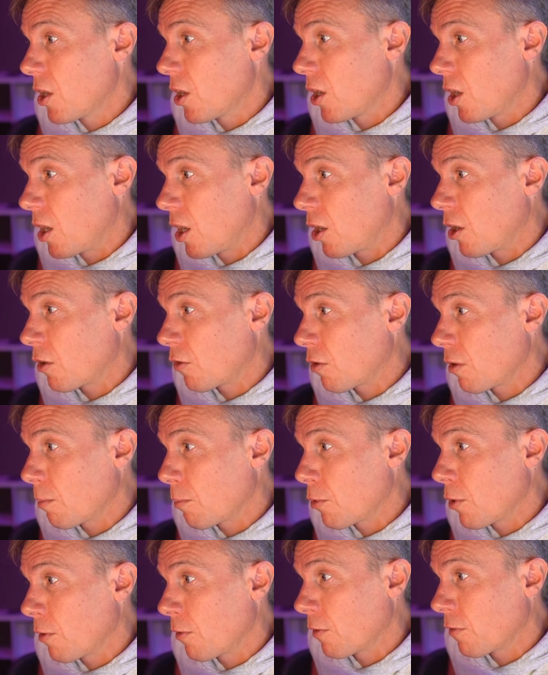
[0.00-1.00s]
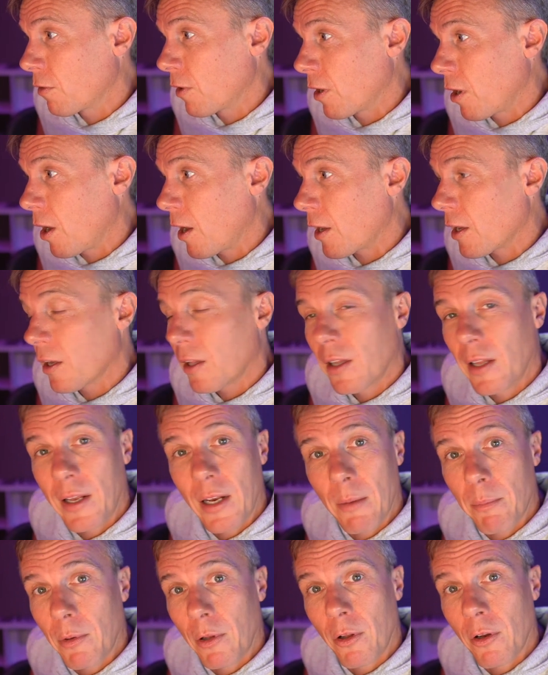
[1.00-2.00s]
I got to the point where it's like I can clean
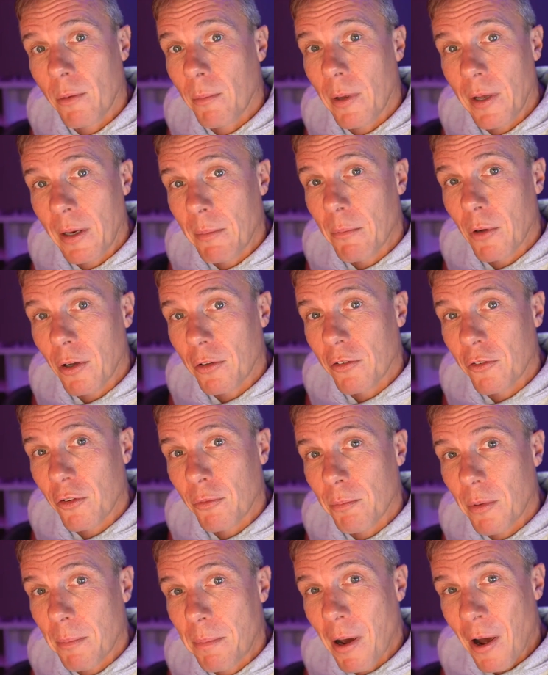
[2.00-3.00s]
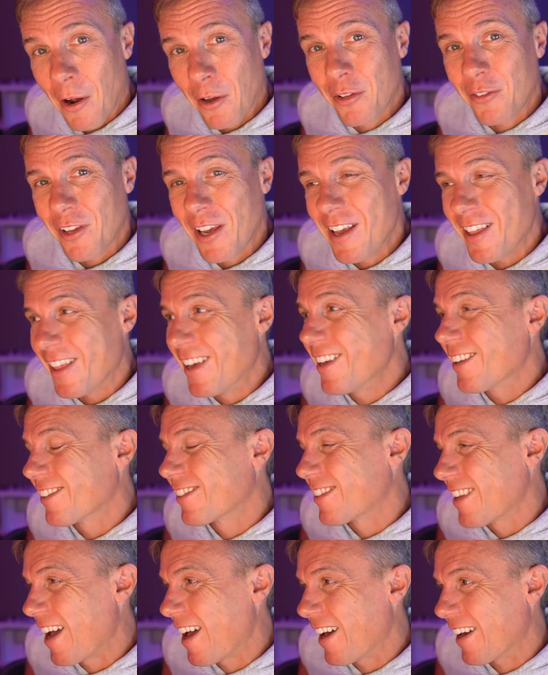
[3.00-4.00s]
up a lot of my inbox just by posting this
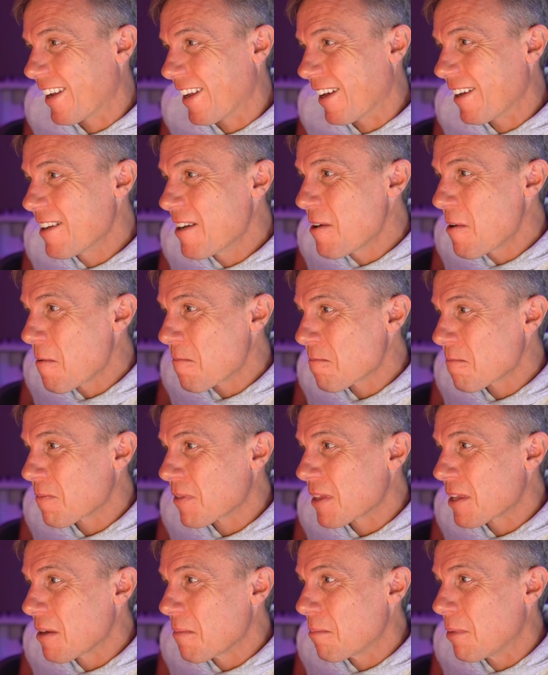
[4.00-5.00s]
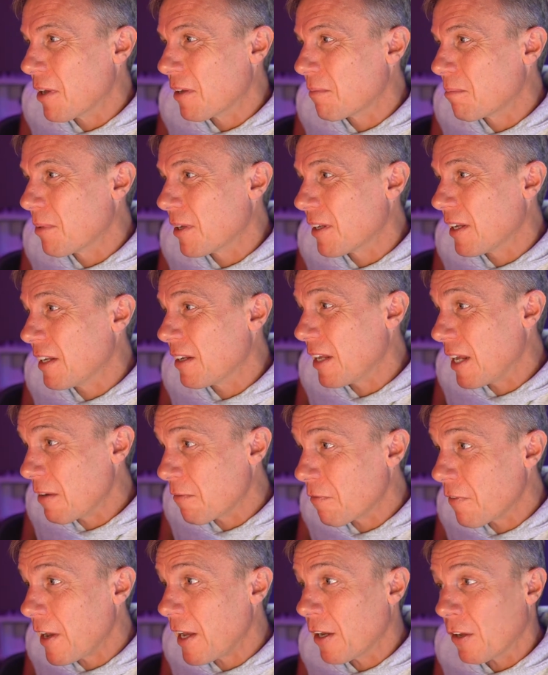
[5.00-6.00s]
data. But in
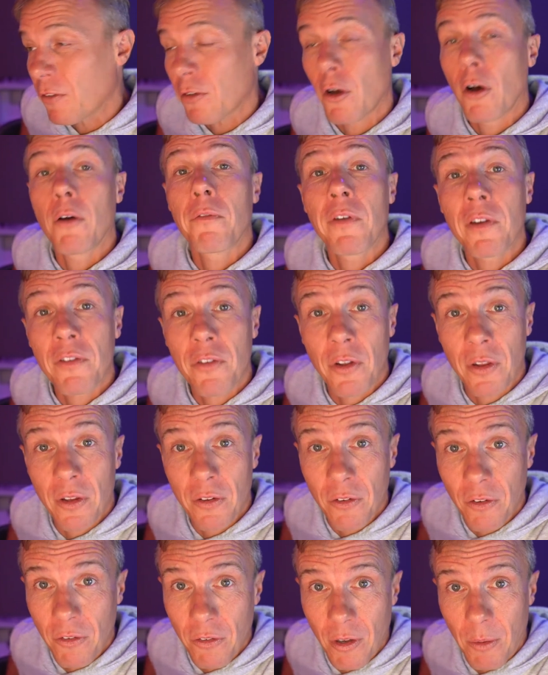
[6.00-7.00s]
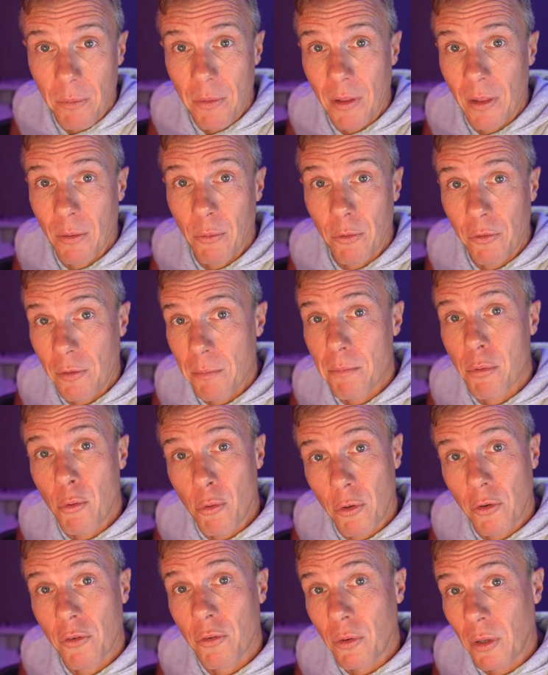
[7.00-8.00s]
fairness, obviously this is something that was
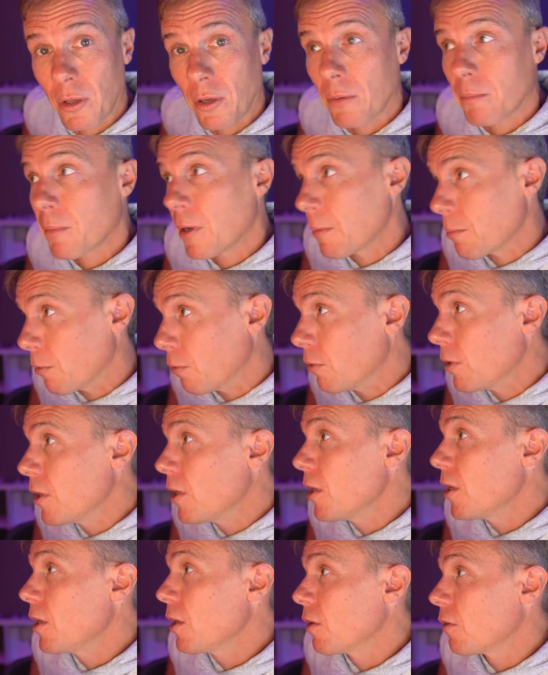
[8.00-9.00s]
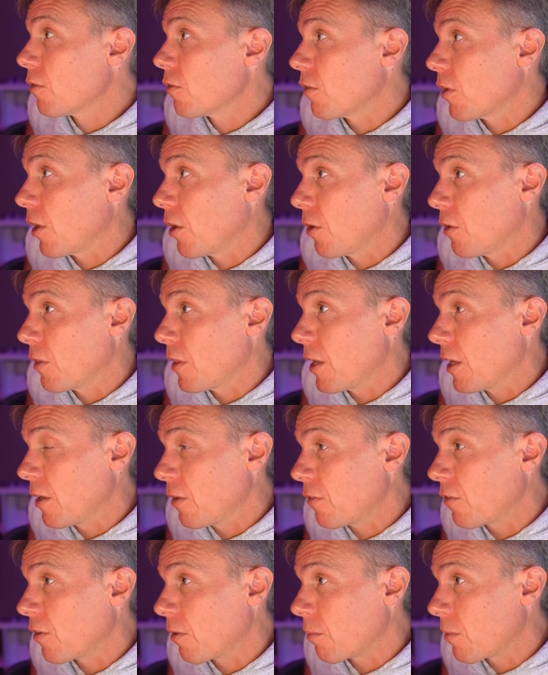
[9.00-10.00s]
important to a lot of people. So that
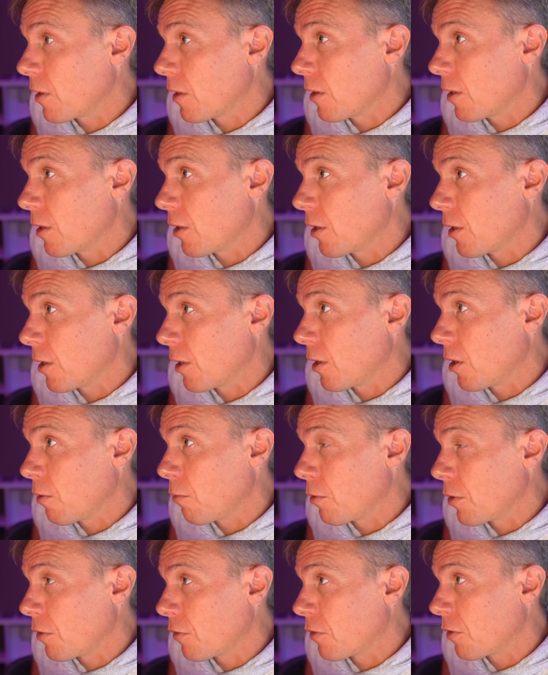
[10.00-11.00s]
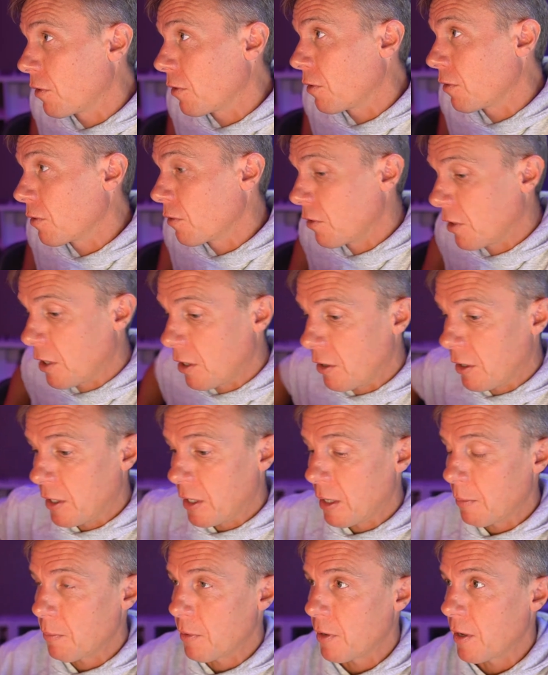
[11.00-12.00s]
is something that I wanted to go and get
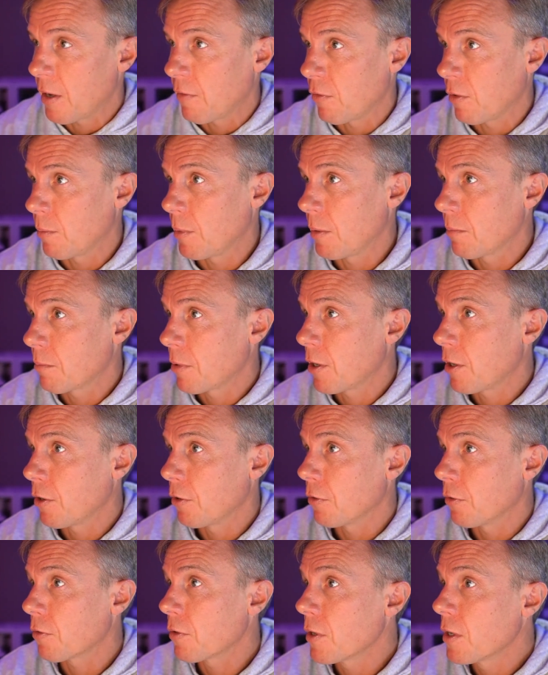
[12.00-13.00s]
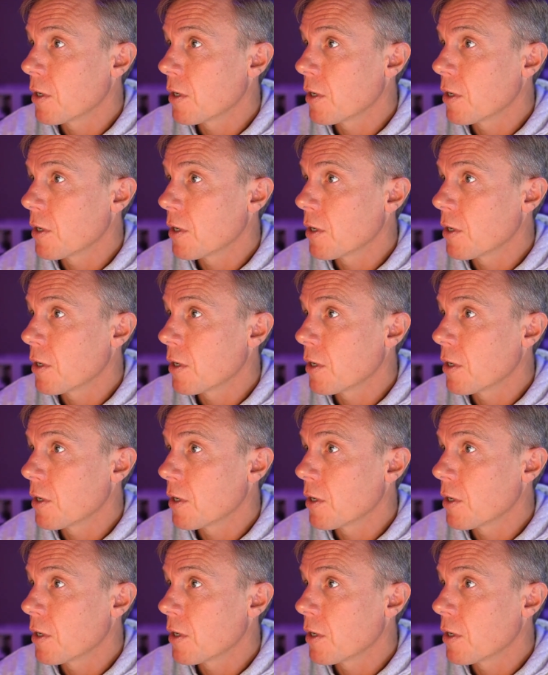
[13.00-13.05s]
up and to have I been pwned.